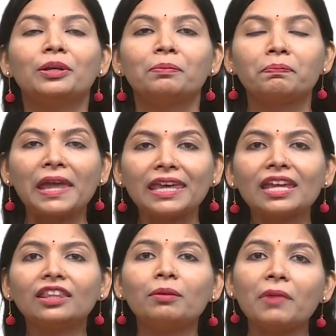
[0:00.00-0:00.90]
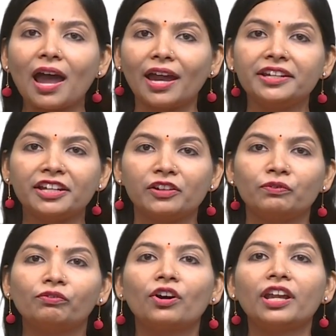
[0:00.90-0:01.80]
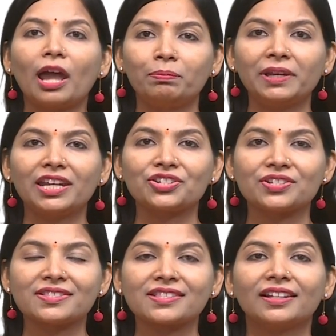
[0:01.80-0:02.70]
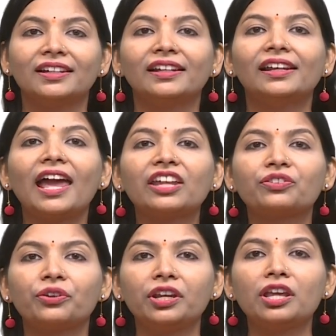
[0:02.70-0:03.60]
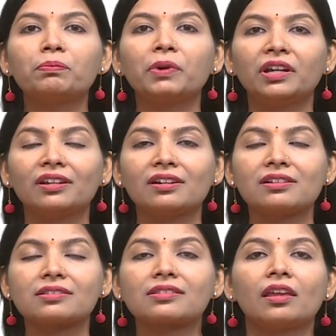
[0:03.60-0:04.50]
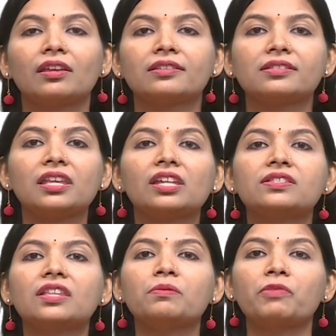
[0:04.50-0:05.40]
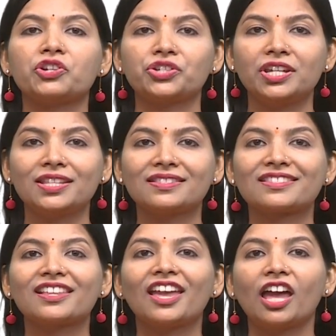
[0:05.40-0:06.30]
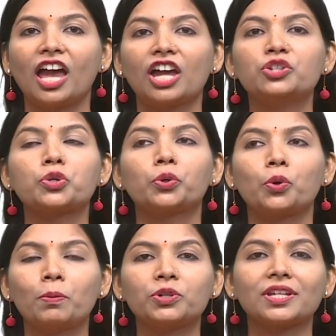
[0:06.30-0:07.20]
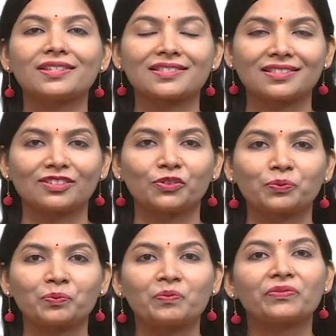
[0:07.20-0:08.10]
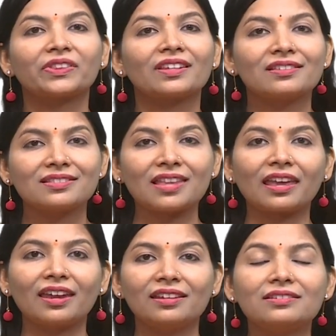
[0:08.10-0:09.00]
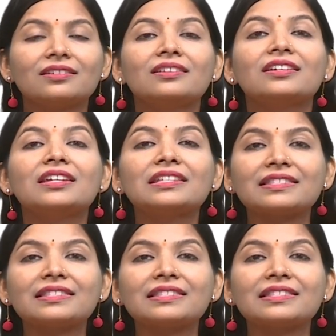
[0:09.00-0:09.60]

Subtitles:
making them ideal for applications like 3D printers, CNC machines and robotics. Second is